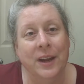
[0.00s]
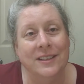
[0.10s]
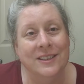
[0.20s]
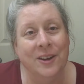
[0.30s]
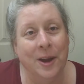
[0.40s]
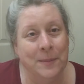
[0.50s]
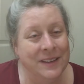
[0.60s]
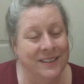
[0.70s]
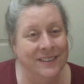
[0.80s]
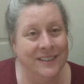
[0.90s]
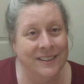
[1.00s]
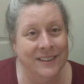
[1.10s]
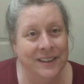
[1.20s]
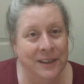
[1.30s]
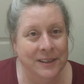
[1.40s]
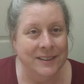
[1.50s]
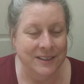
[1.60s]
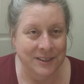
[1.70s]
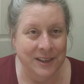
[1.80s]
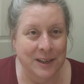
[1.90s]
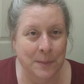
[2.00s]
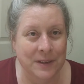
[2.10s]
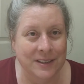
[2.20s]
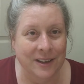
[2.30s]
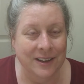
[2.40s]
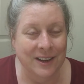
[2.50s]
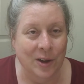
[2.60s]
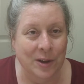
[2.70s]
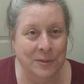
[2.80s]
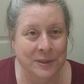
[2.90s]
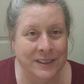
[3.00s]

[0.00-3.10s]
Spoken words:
next time, this is Lady B signing off